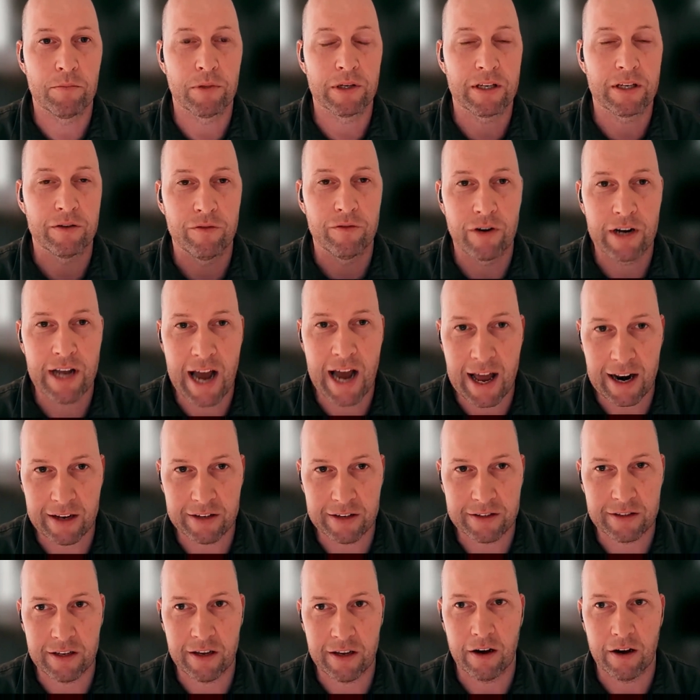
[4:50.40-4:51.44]
But in
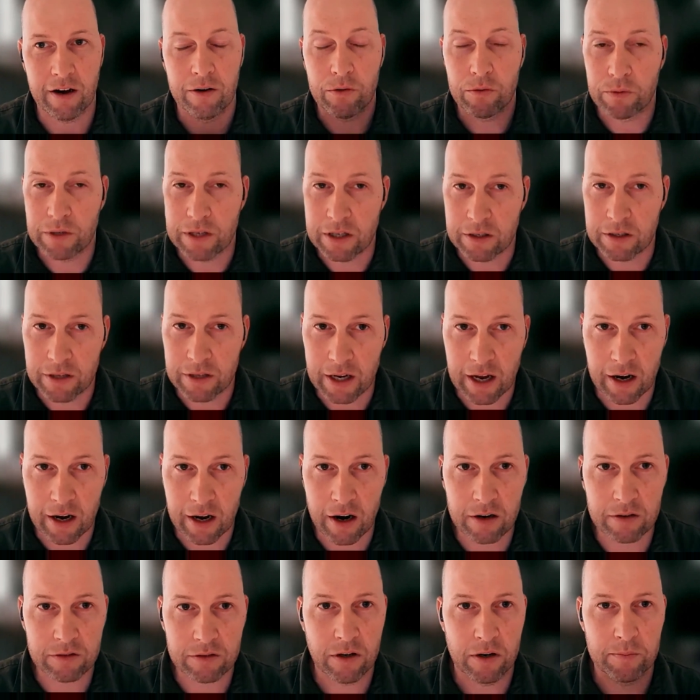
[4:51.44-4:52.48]
reality, when you take a
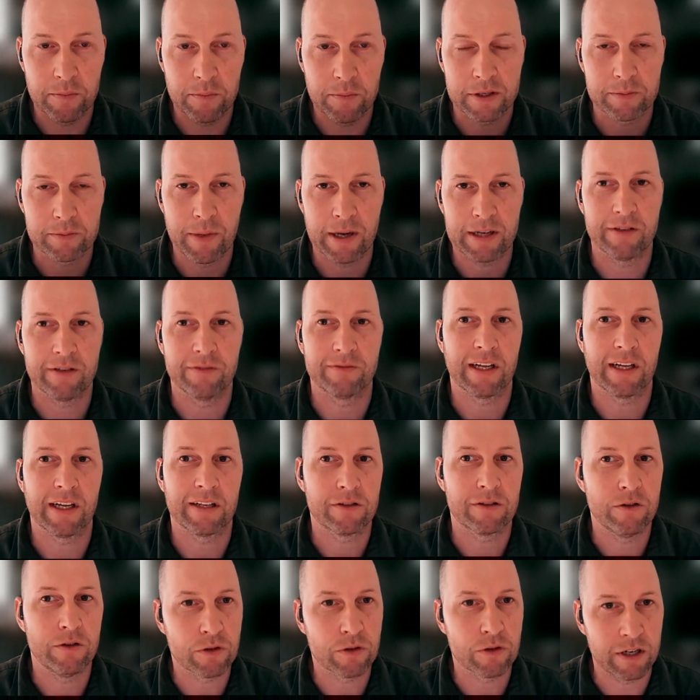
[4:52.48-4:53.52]
long-term perspective,
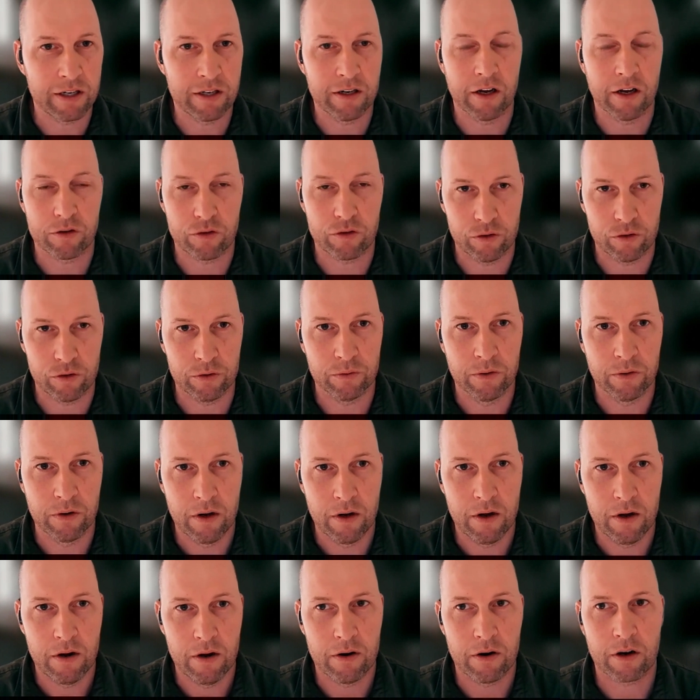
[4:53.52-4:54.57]
that's usually not true.
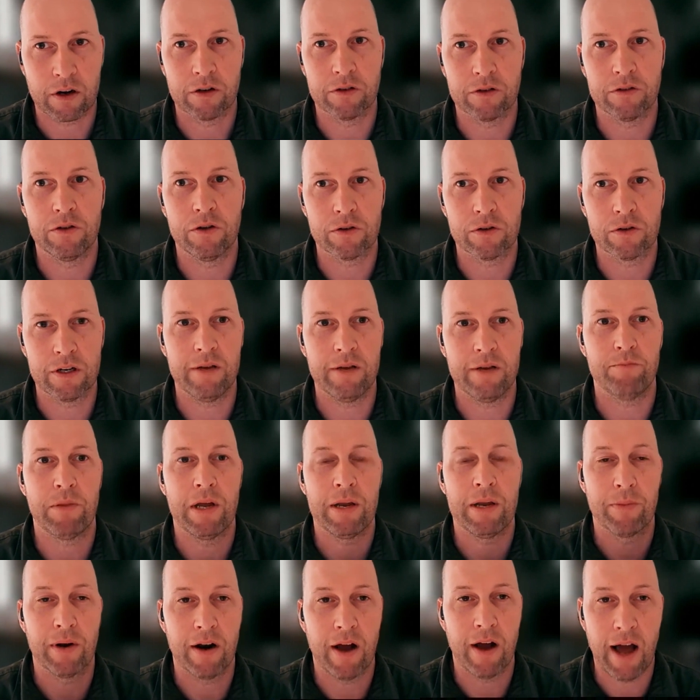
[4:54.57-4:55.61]
because usually
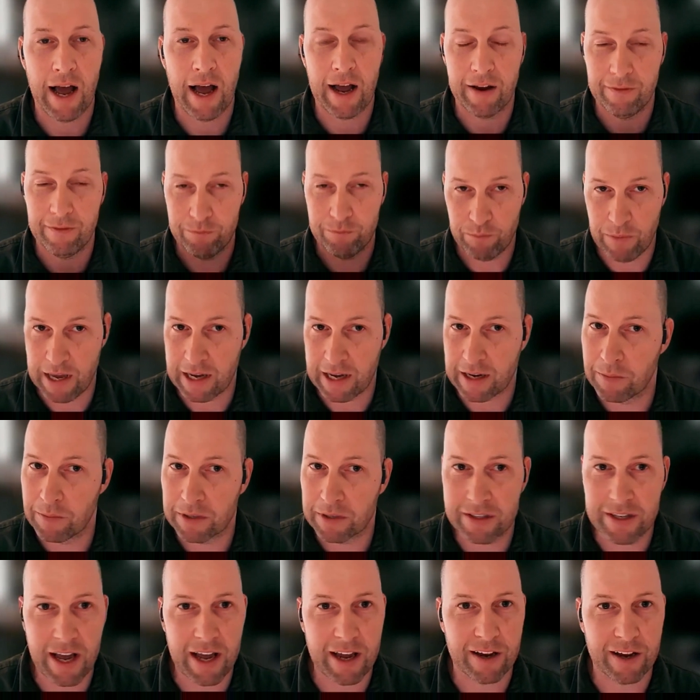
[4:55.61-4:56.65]
people make a
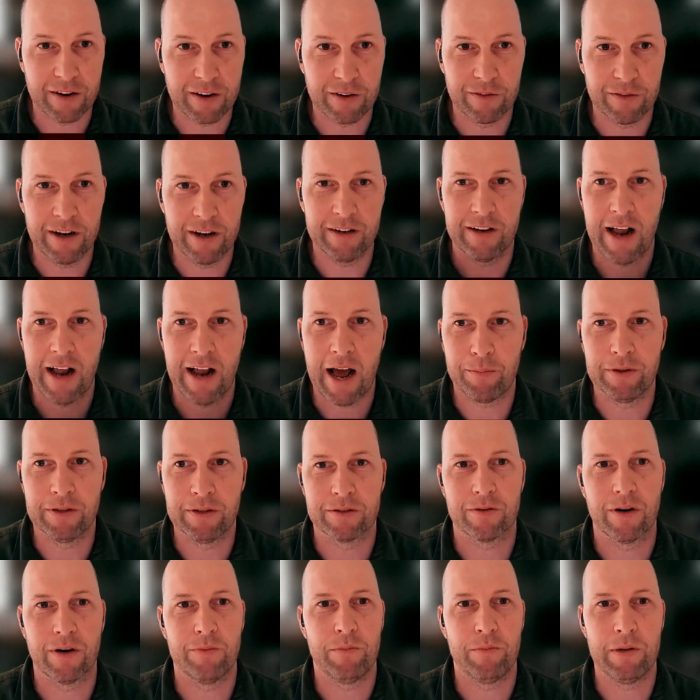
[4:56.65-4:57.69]
mistake, right? It
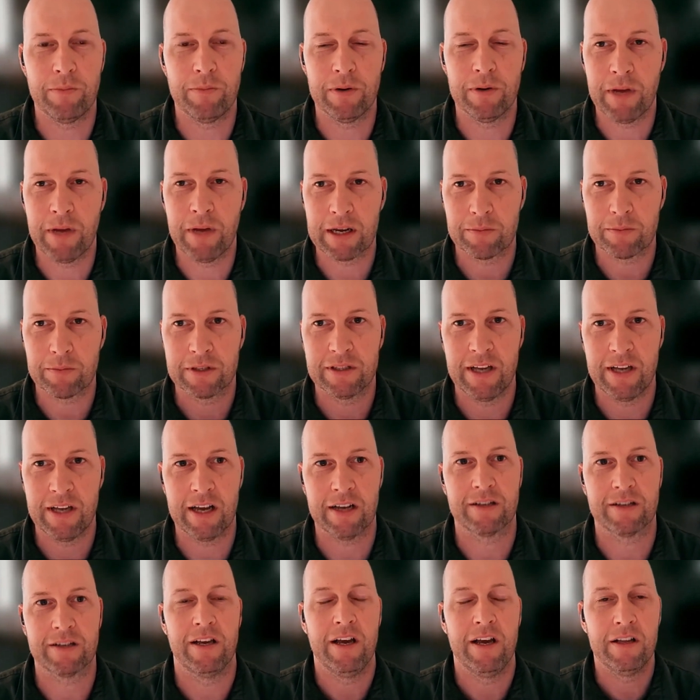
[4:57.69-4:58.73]
happens, right? People make
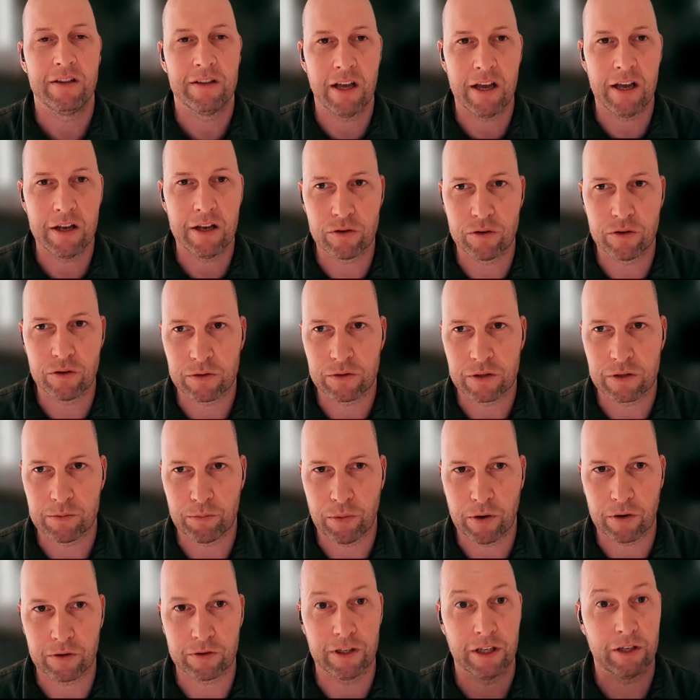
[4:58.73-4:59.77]
mistakes. They introduce a
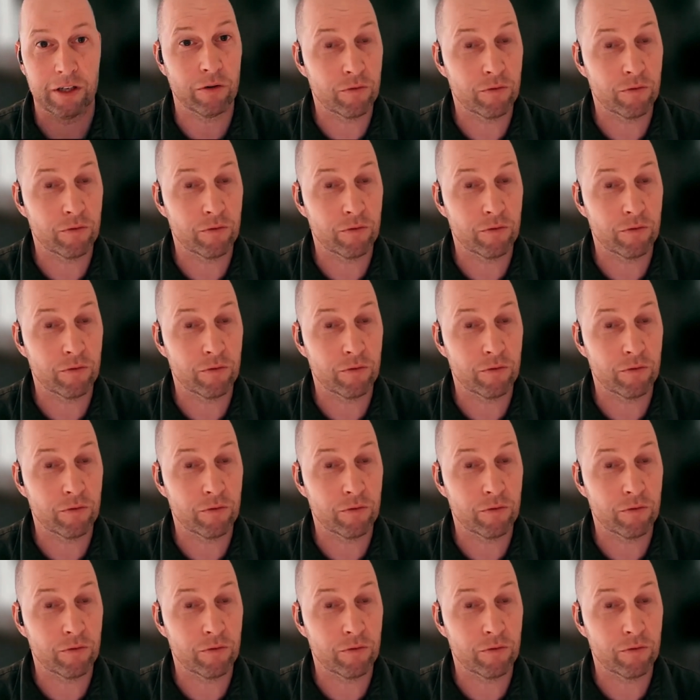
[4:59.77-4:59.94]
bug. They